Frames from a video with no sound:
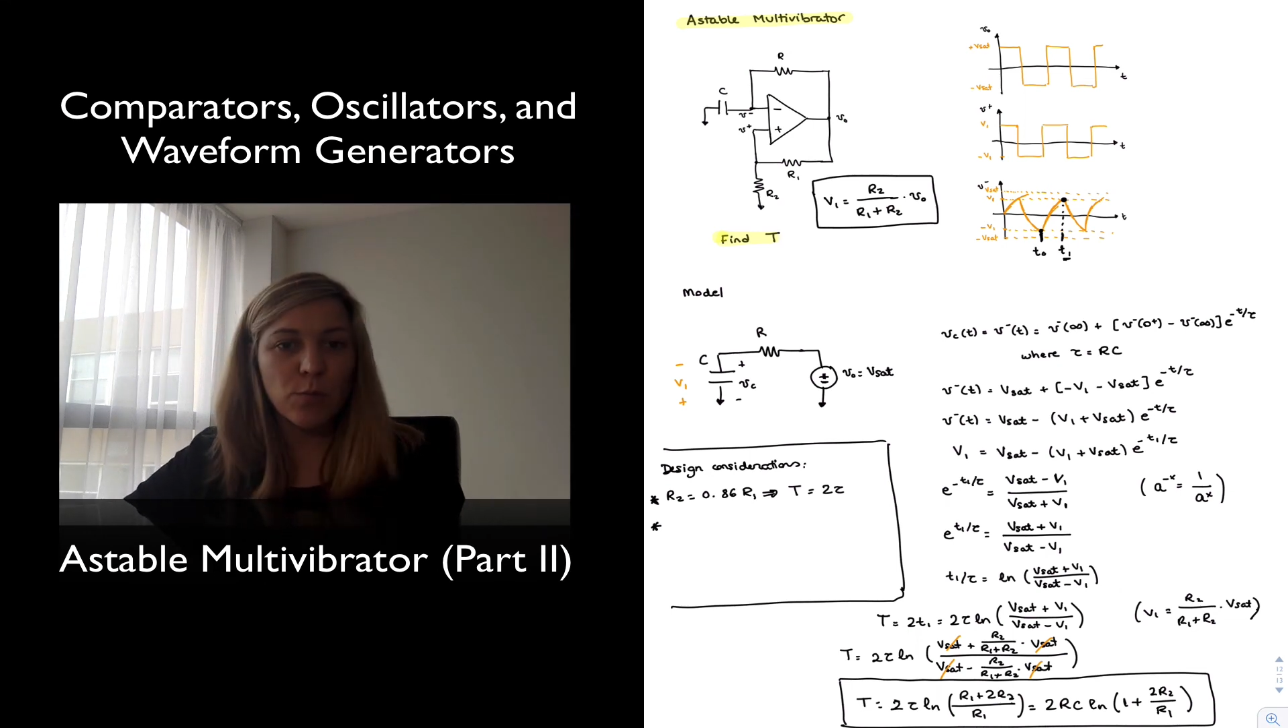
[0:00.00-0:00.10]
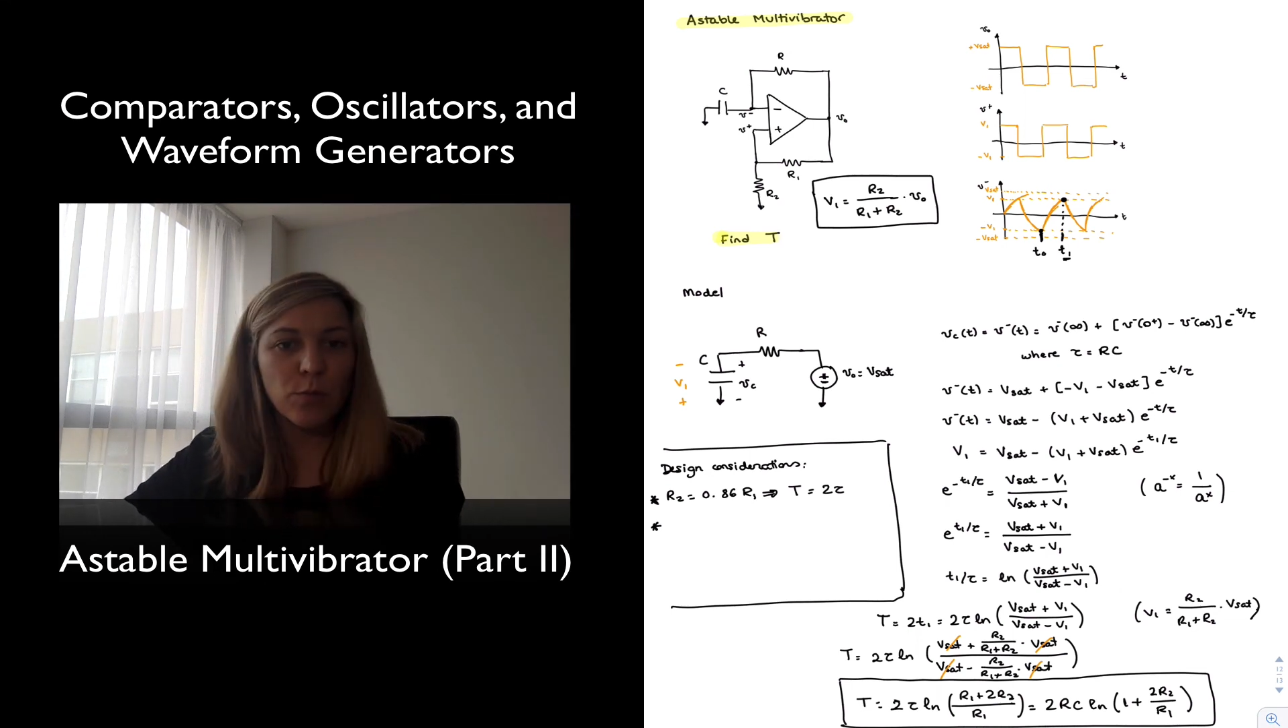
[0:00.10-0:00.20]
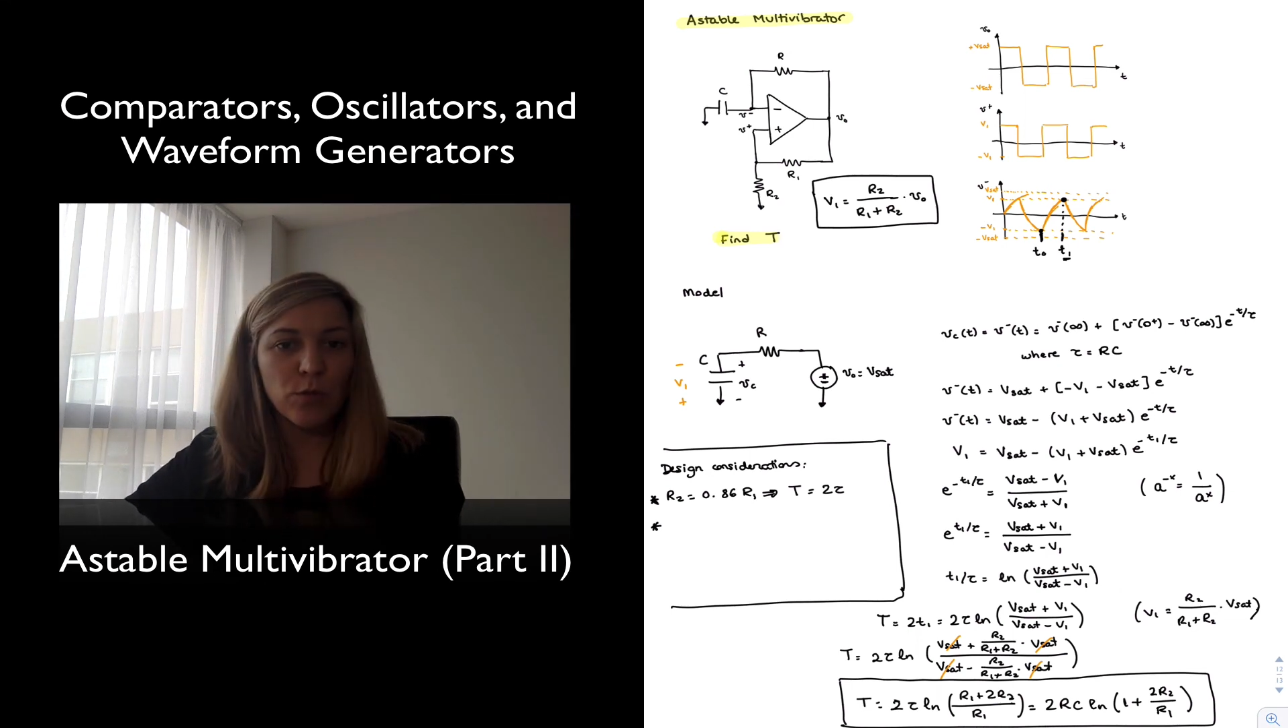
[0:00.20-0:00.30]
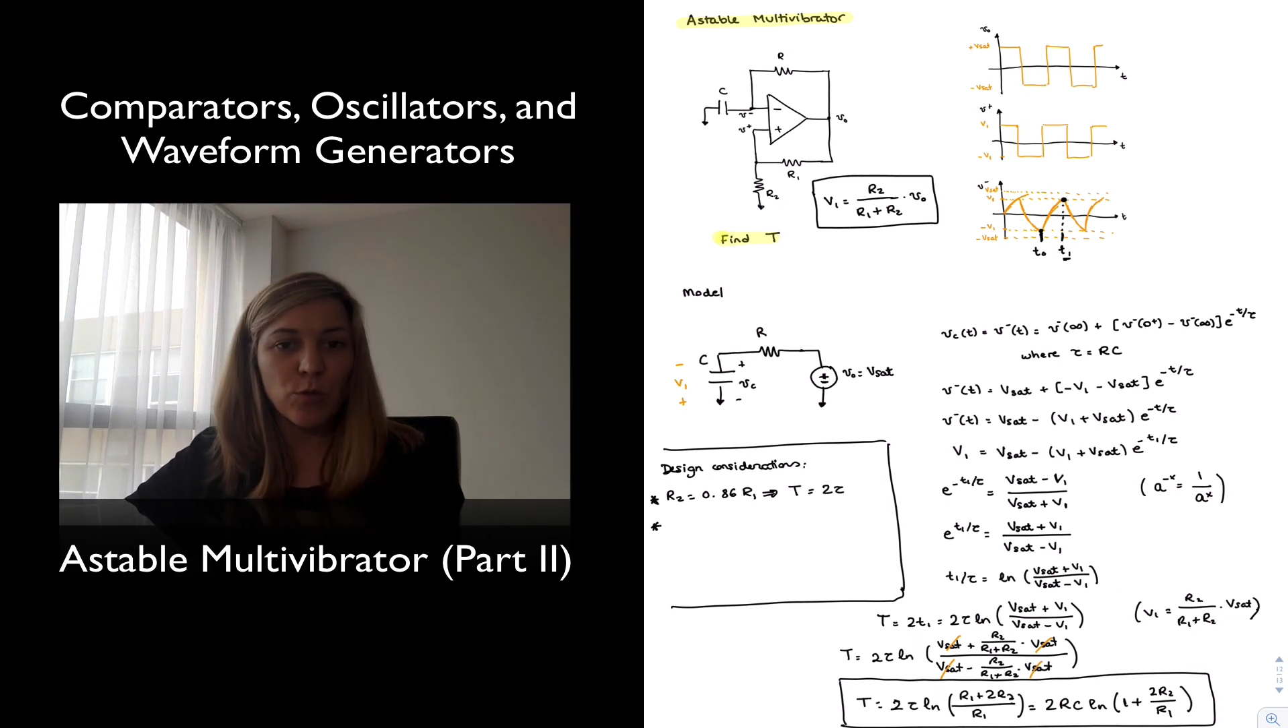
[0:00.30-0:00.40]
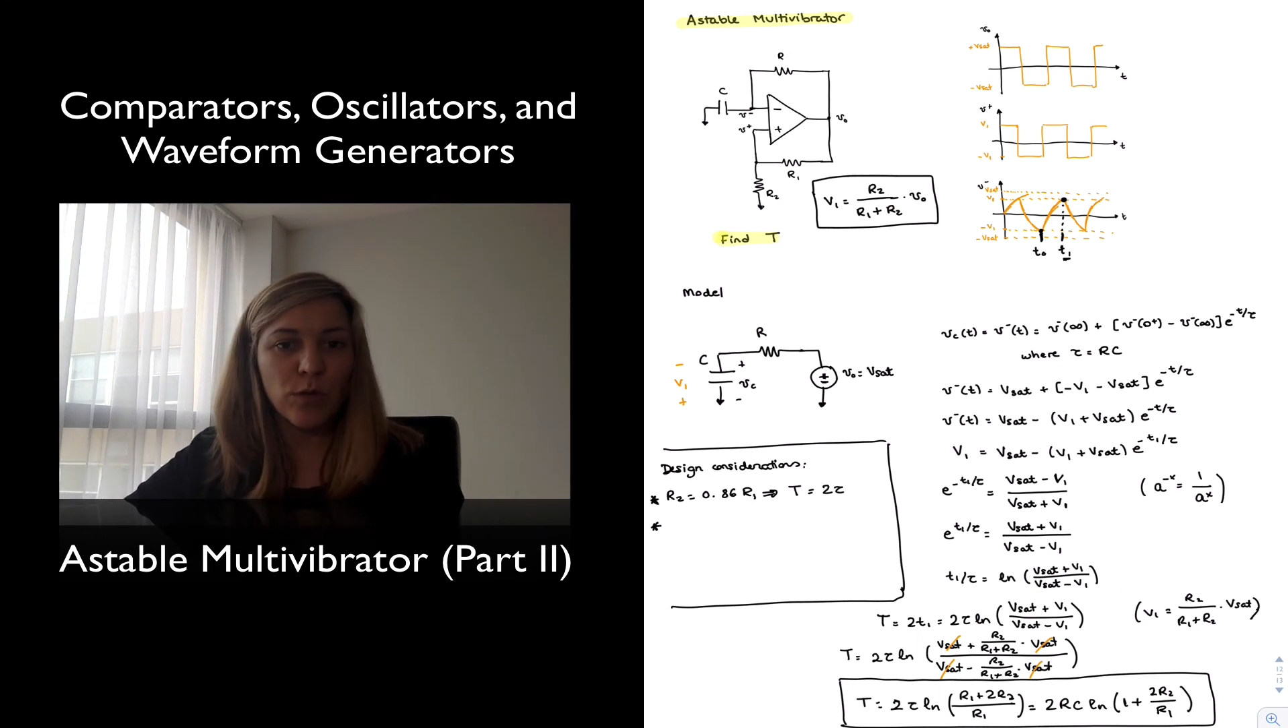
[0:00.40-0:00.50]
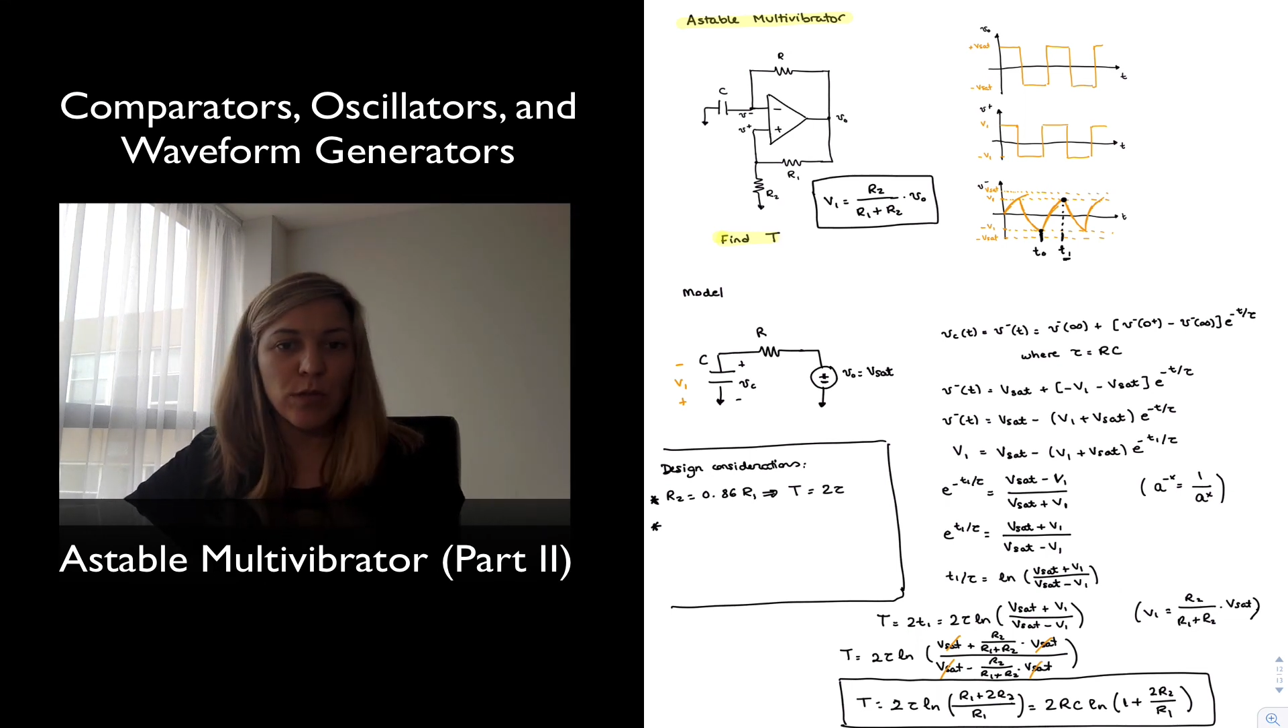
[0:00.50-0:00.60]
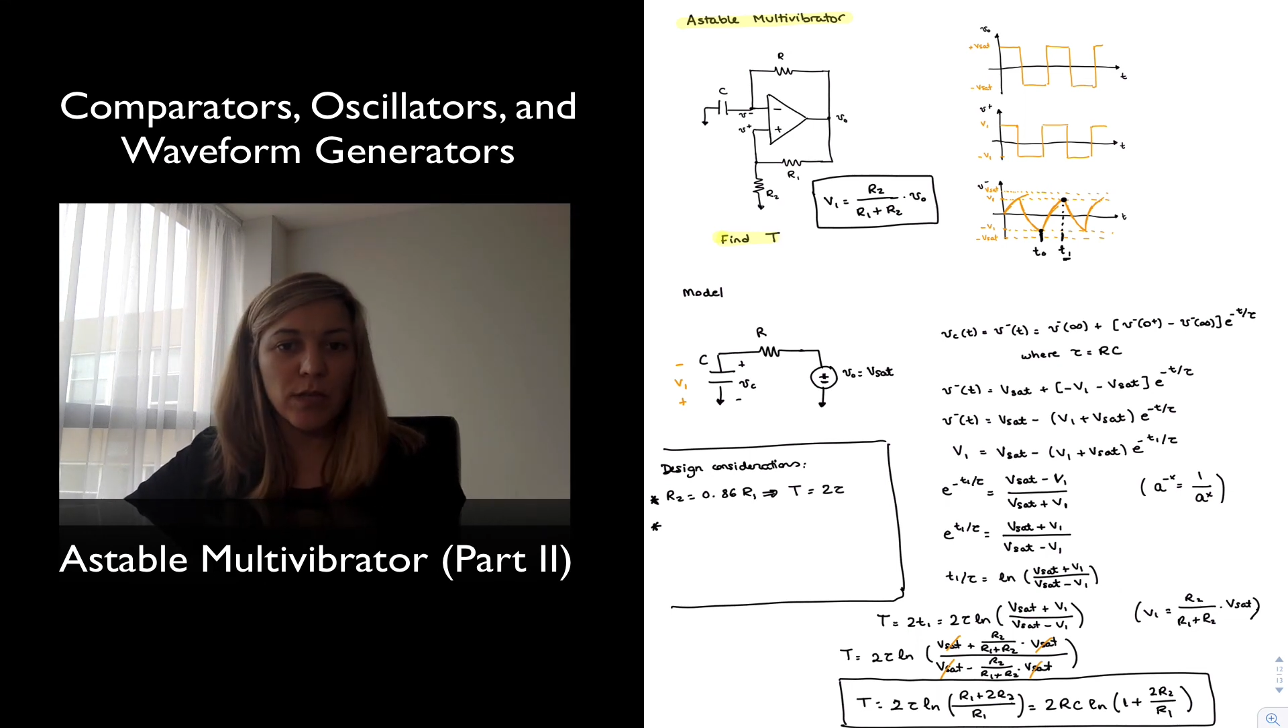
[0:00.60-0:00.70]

between